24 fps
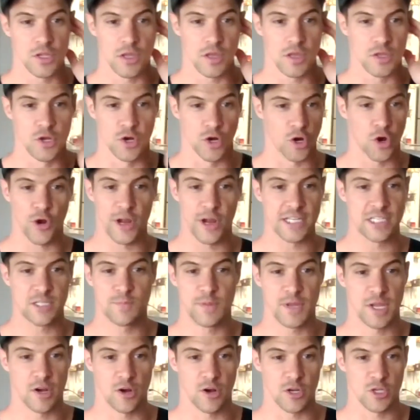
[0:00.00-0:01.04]
You're a great
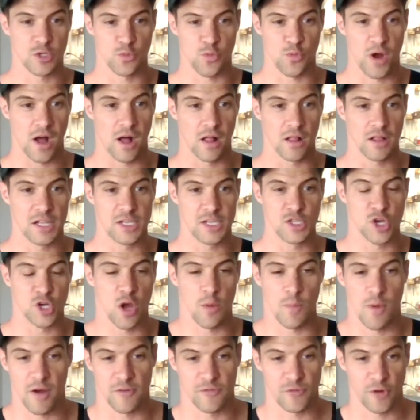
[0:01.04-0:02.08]
speaker as well. And you
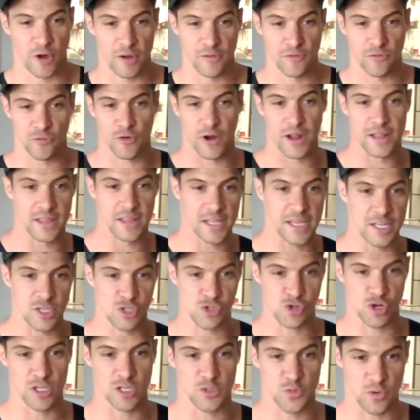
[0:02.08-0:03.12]
come off very friendly
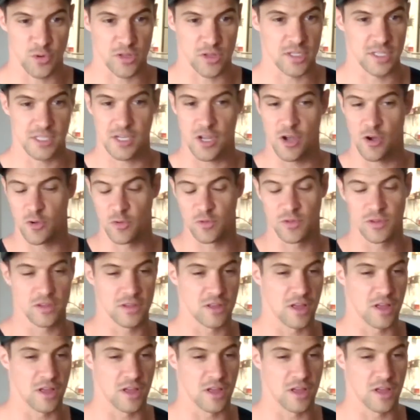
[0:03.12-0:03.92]
and trustworthy. So